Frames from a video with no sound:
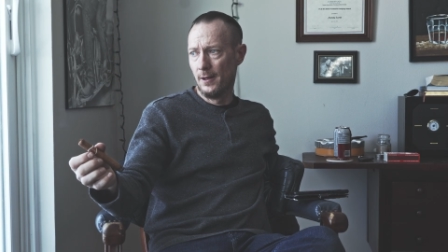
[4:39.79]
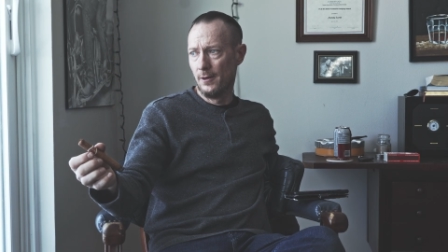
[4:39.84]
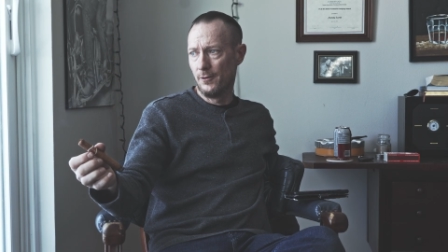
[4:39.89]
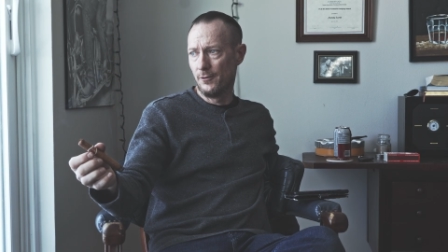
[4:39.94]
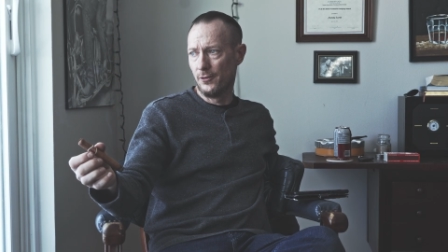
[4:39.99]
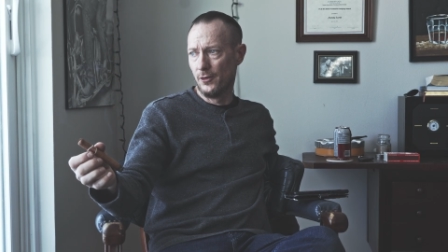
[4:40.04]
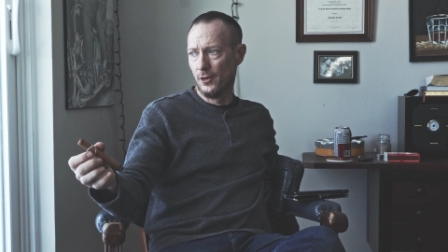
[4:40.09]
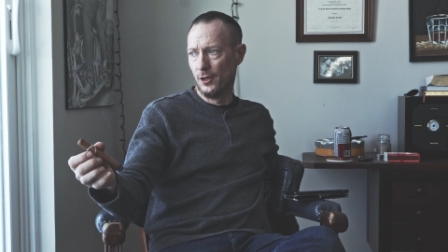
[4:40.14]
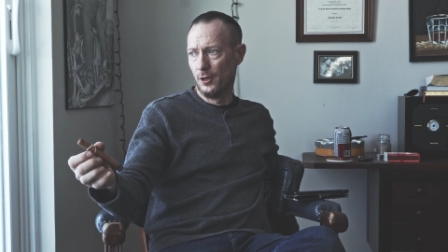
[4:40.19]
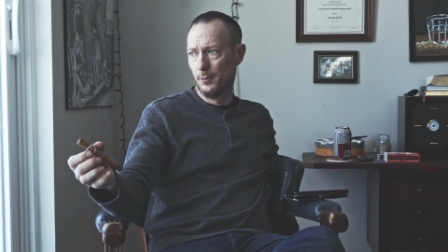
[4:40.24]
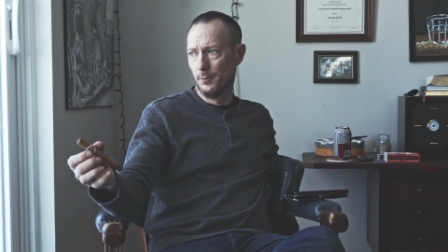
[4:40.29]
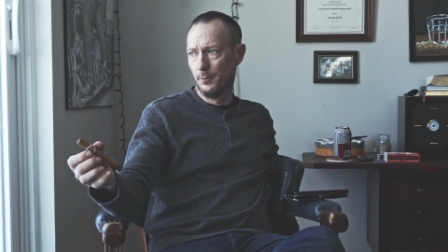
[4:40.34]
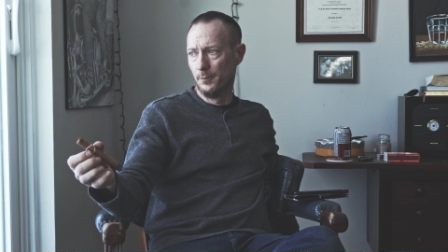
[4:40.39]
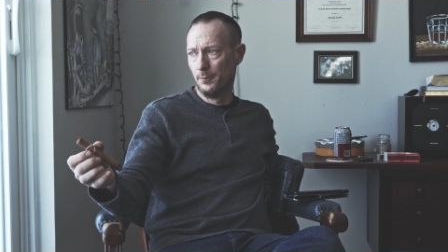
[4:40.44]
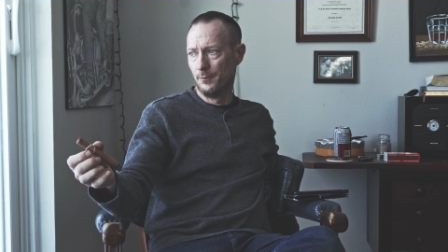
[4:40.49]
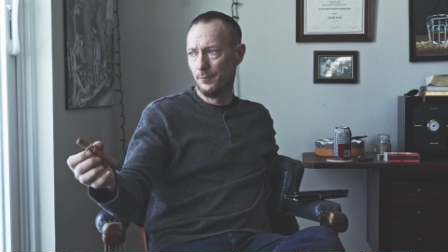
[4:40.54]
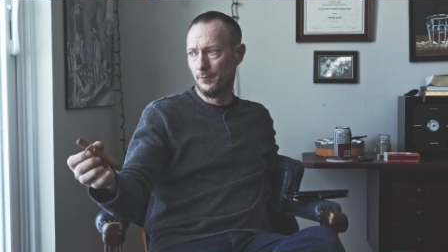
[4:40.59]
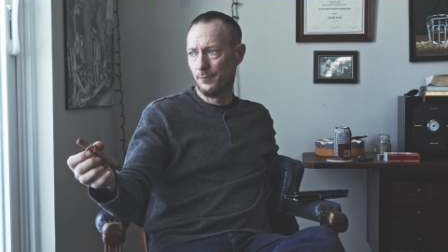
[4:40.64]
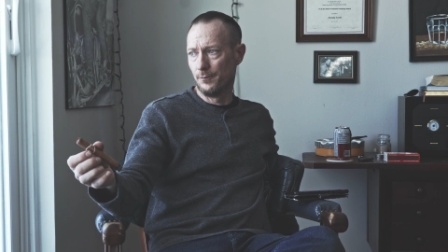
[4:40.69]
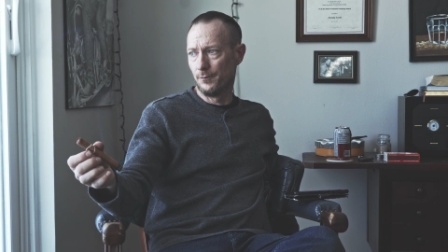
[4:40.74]

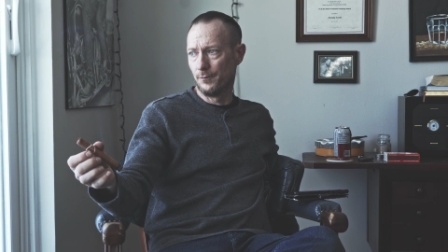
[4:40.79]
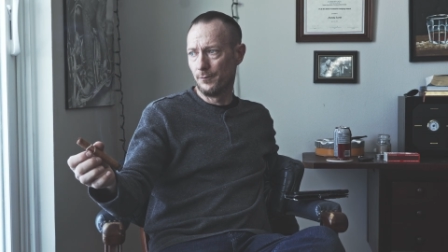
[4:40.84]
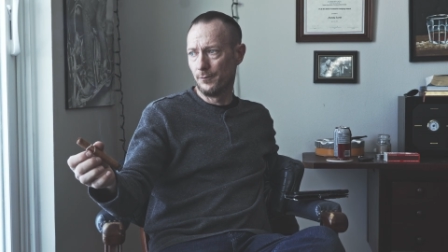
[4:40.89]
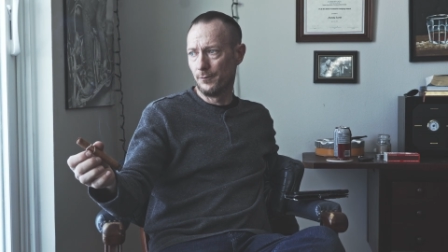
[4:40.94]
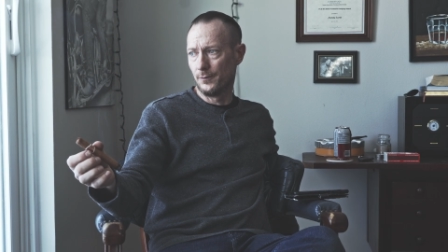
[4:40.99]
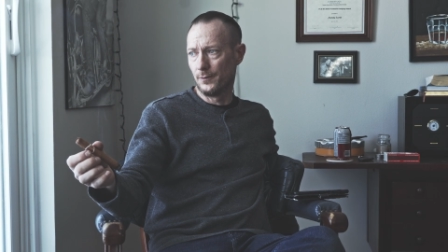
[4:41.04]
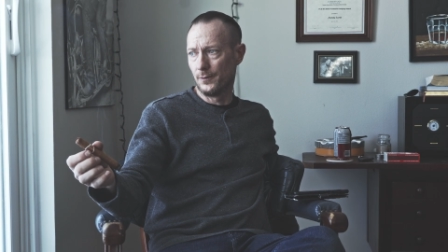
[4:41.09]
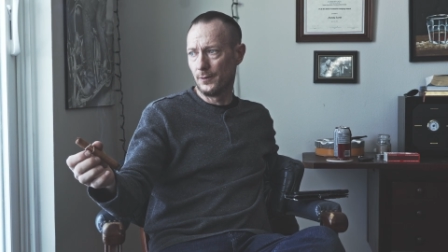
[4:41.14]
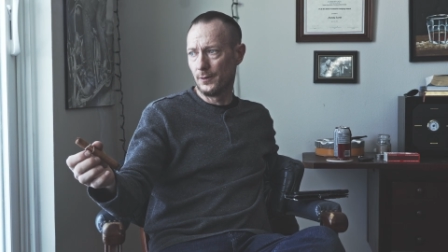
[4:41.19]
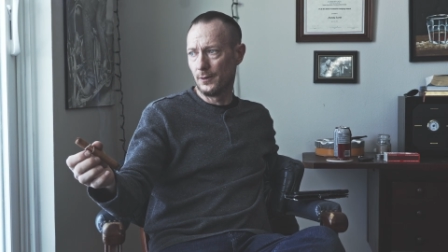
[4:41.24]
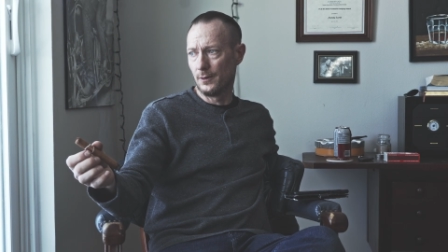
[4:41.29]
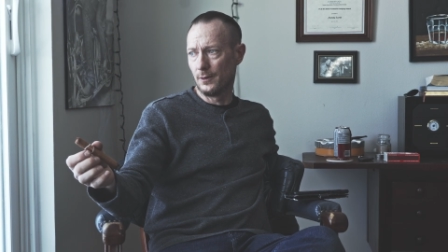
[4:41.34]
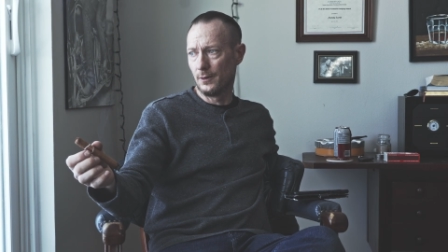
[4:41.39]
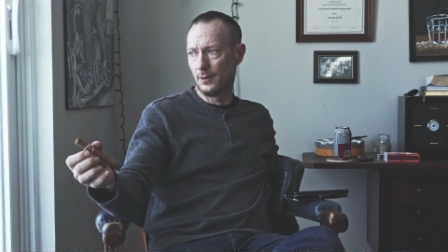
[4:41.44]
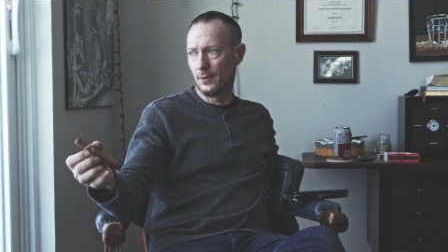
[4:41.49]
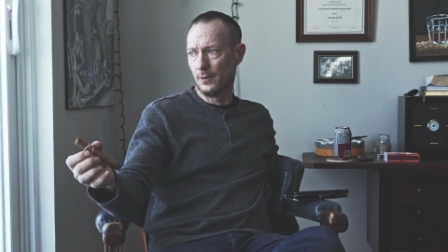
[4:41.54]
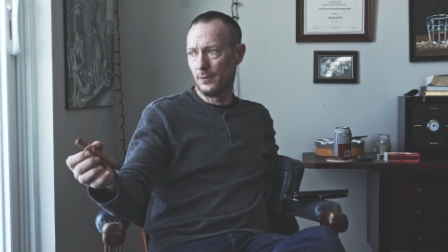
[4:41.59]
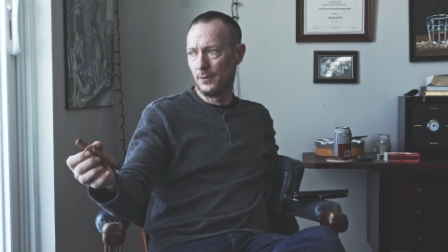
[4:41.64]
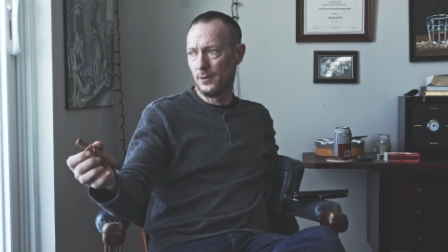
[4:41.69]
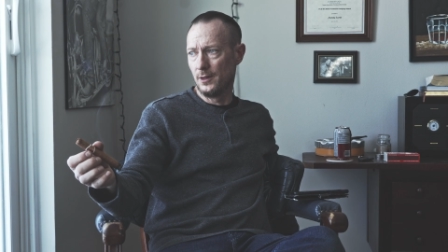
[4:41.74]
from
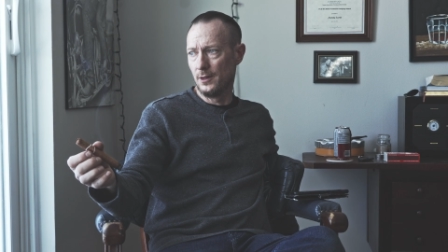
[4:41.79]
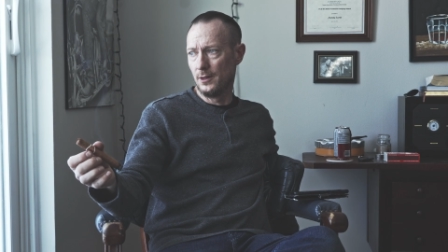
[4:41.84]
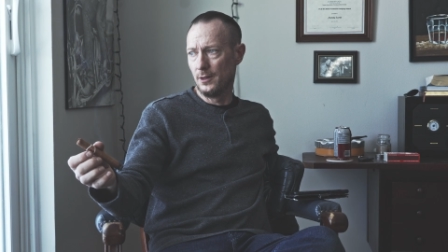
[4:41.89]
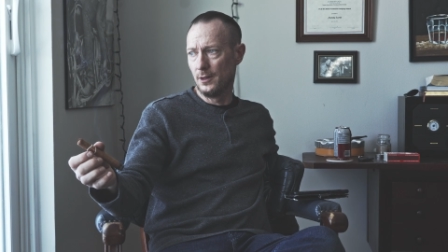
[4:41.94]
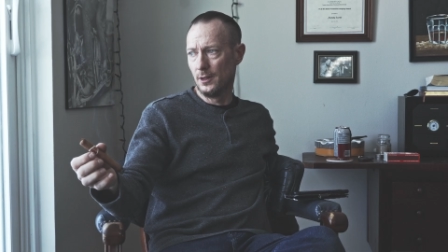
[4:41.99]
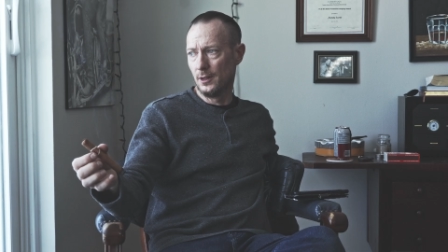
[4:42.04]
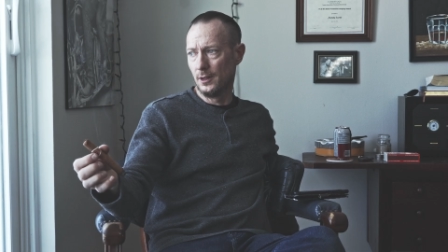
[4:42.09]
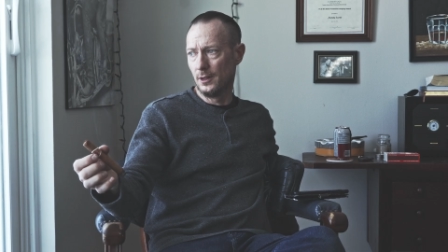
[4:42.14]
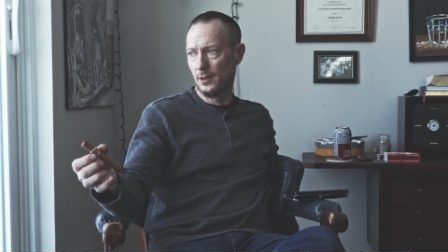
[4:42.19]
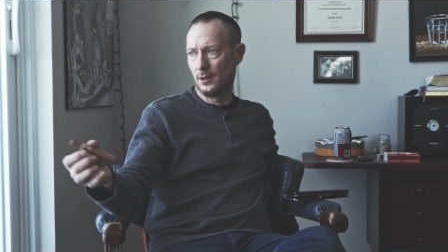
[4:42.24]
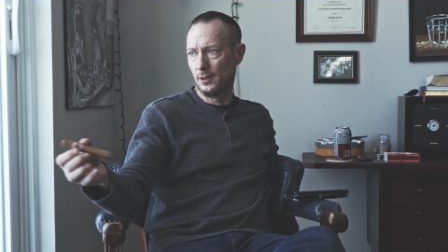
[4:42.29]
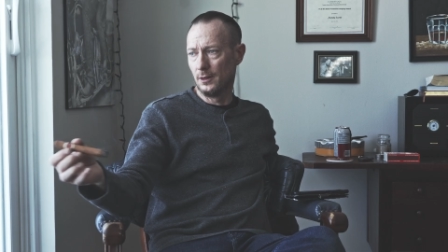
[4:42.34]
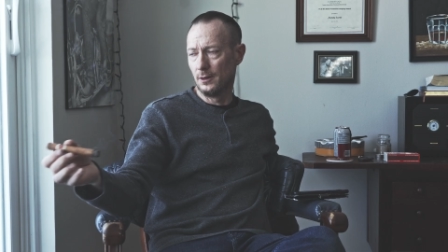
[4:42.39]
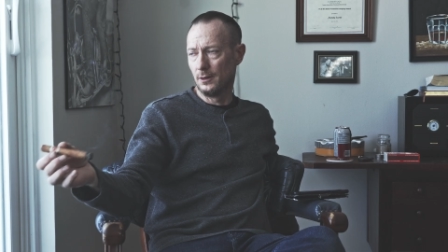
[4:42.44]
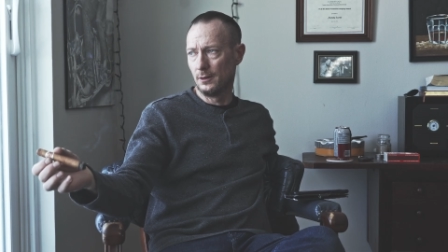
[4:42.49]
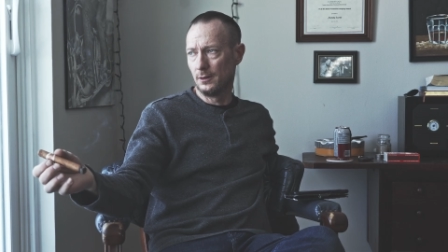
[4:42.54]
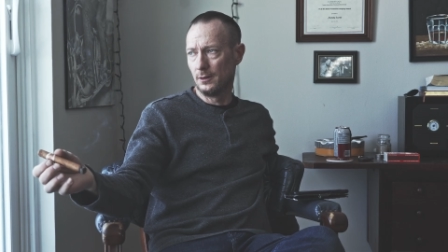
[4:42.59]
the